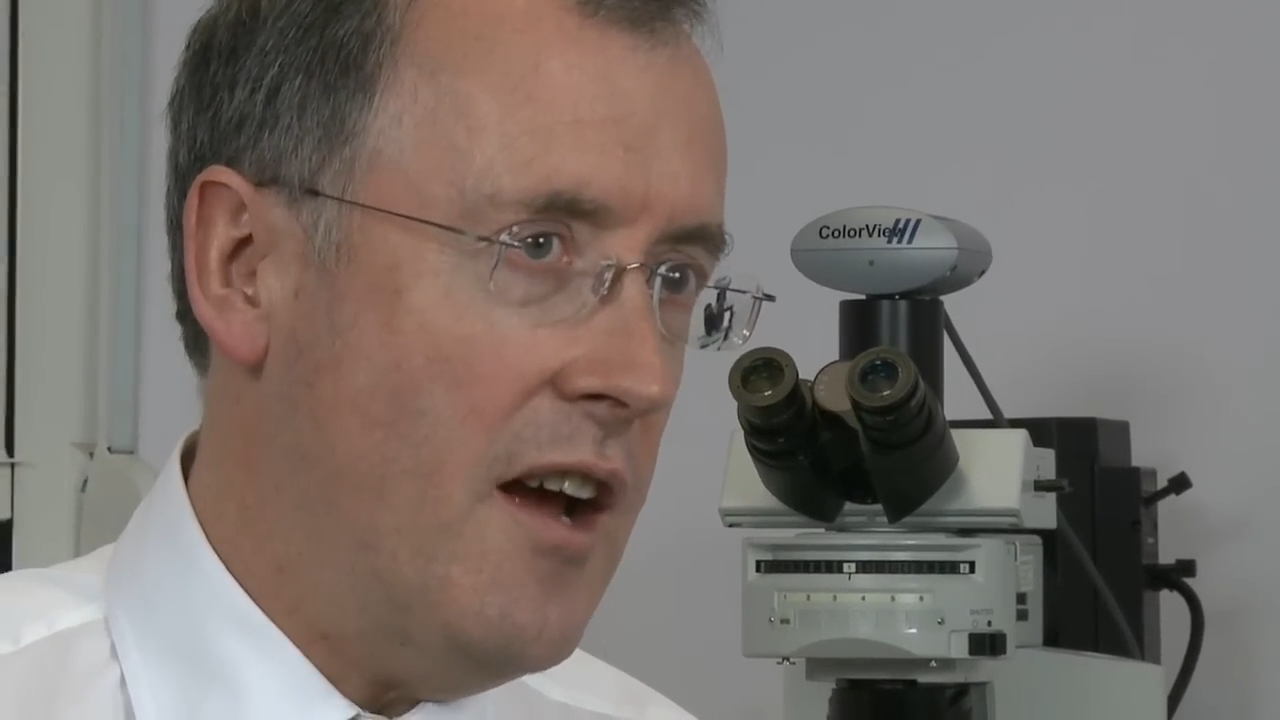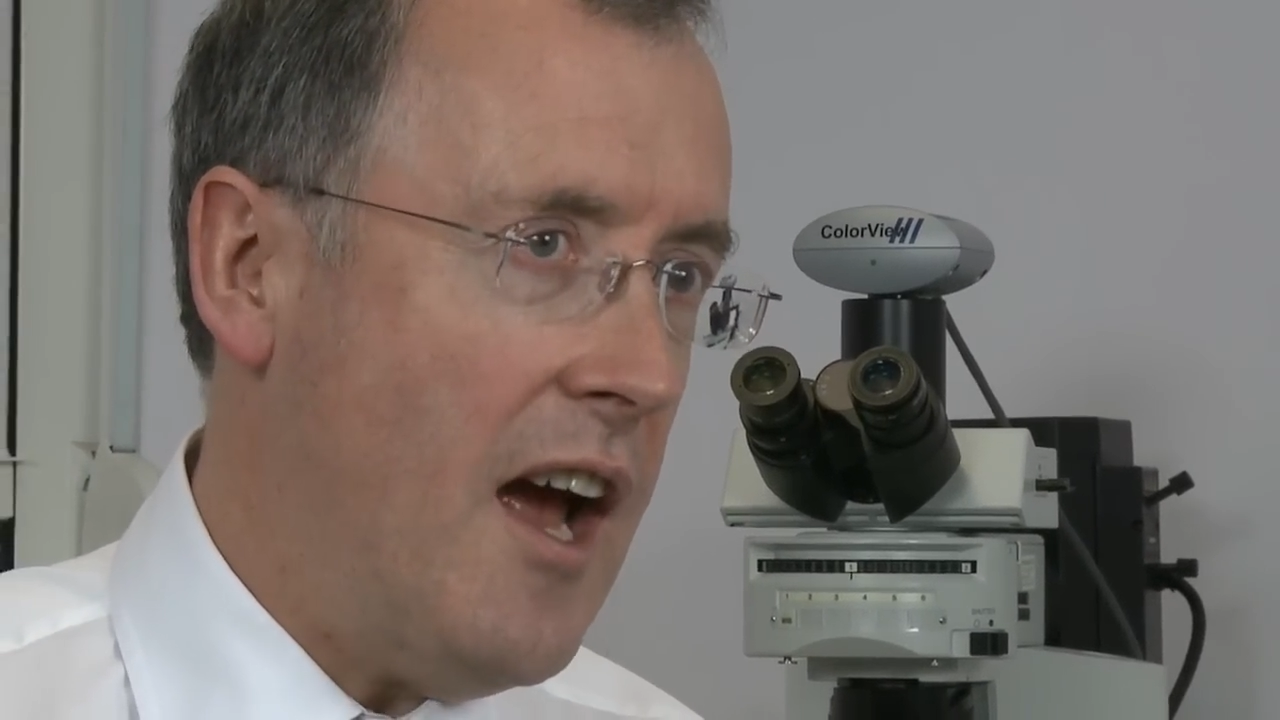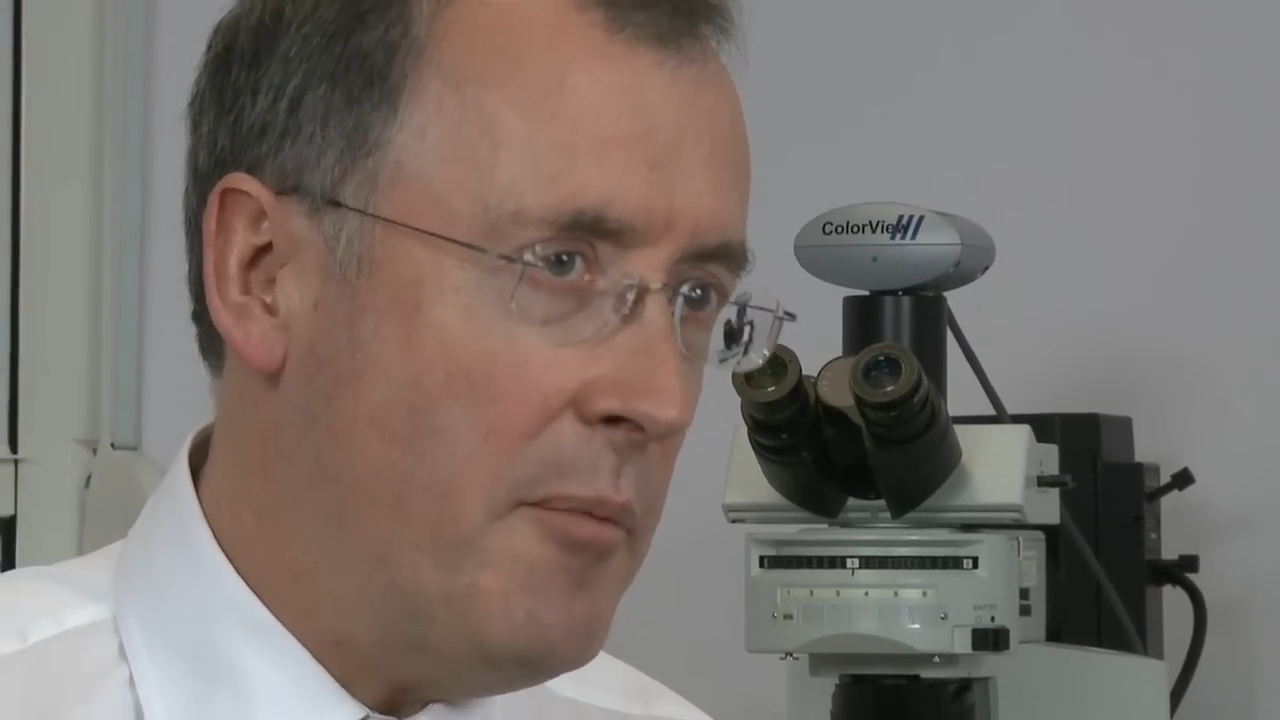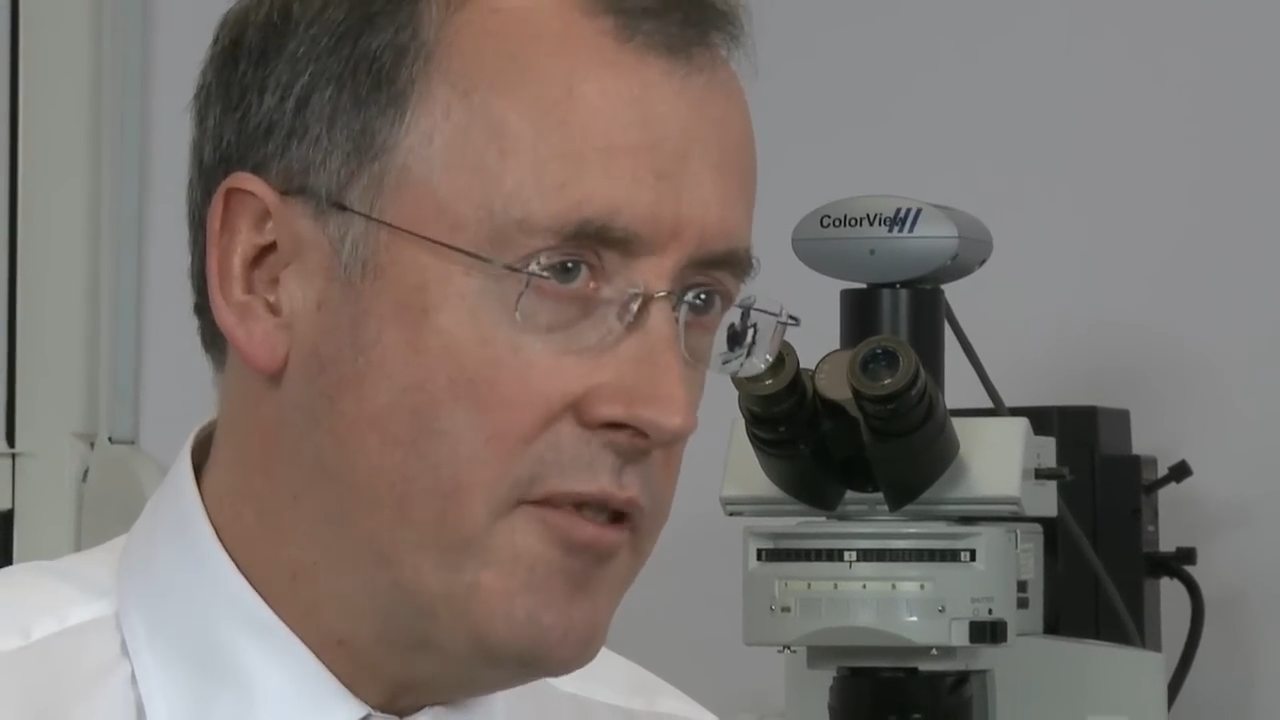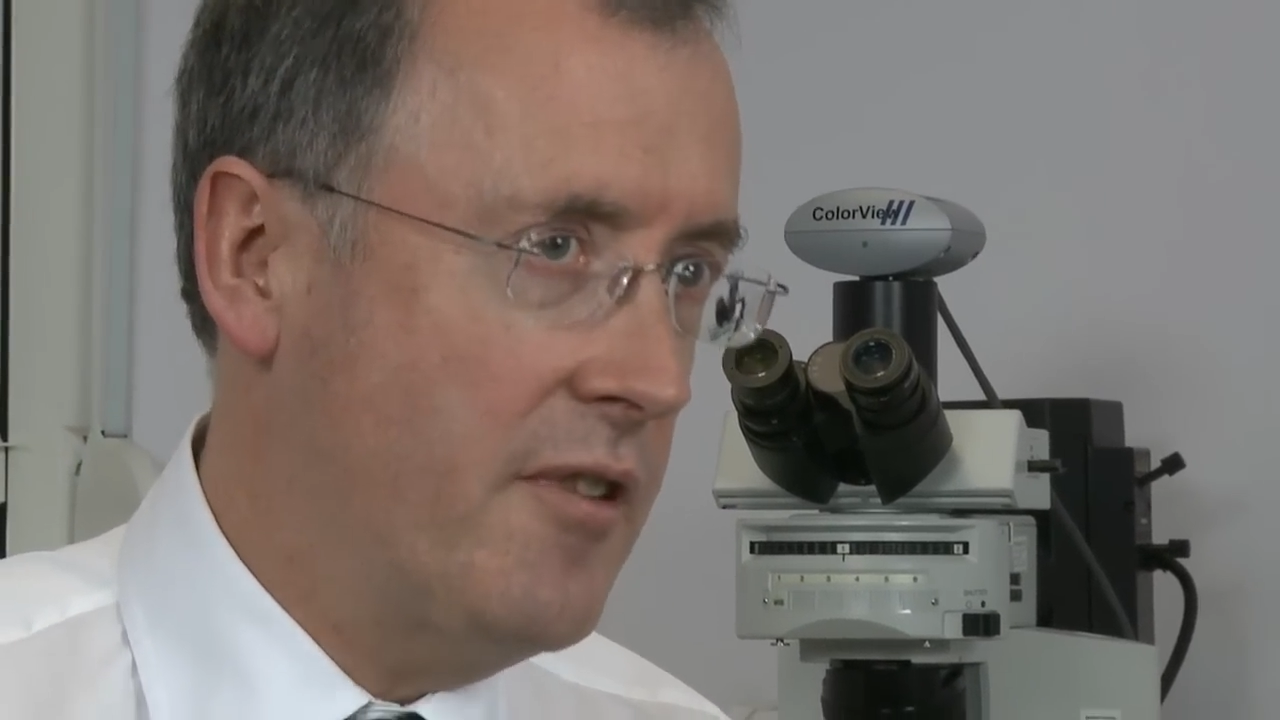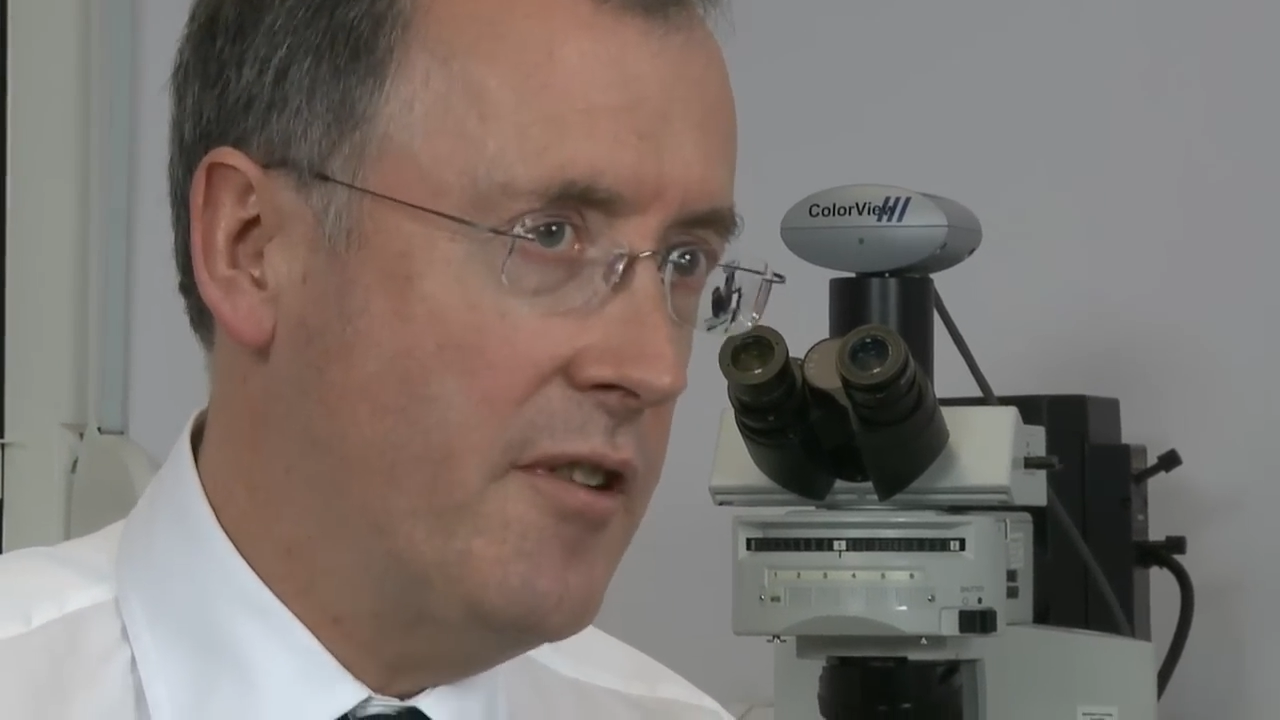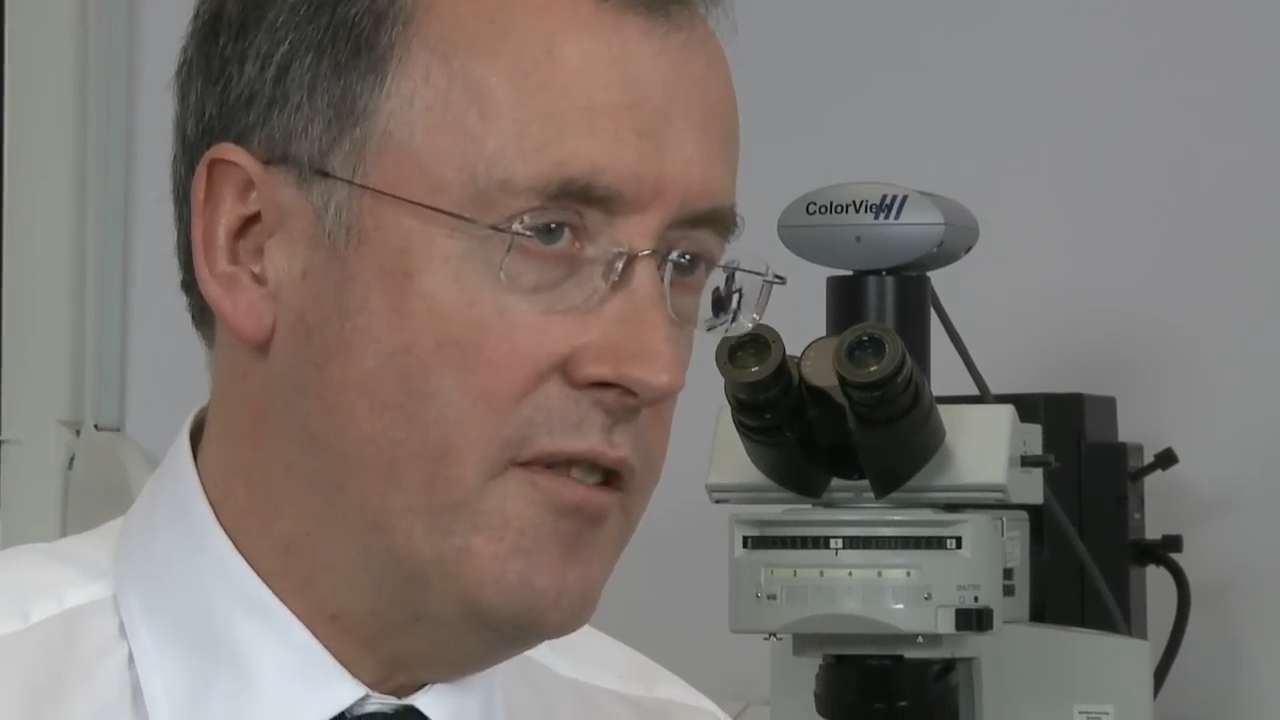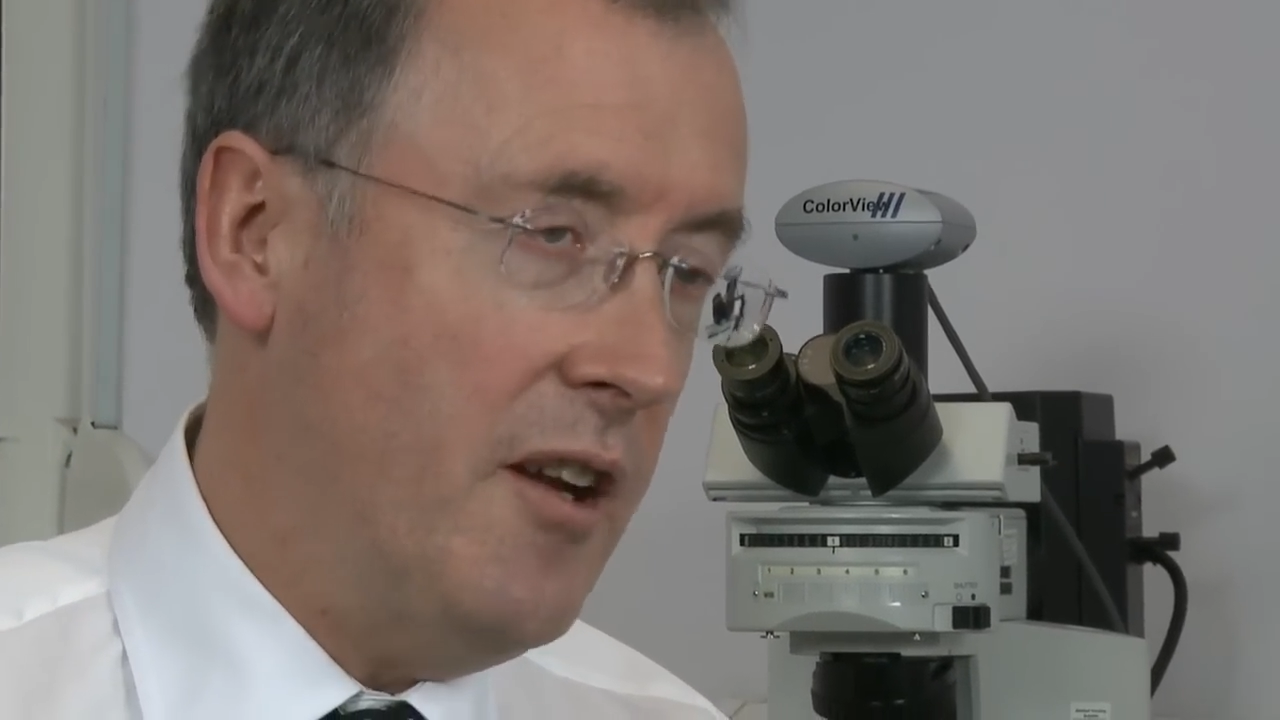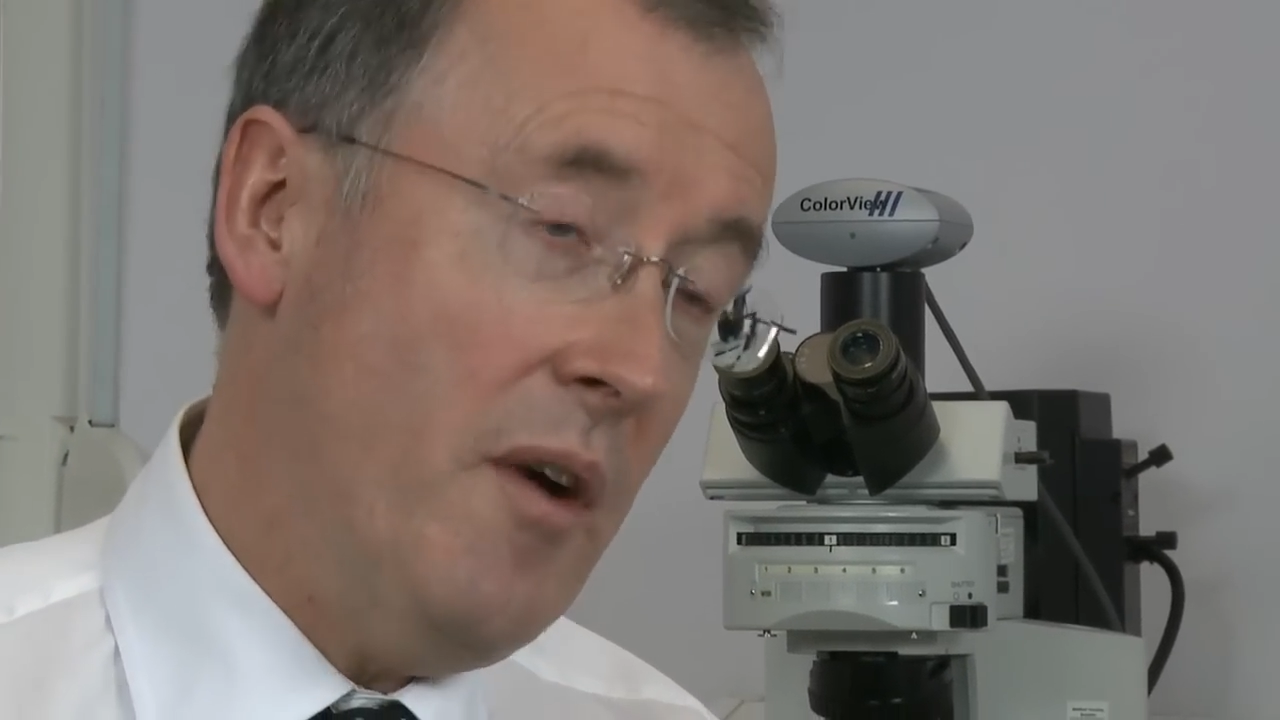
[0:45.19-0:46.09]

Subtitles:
absolutely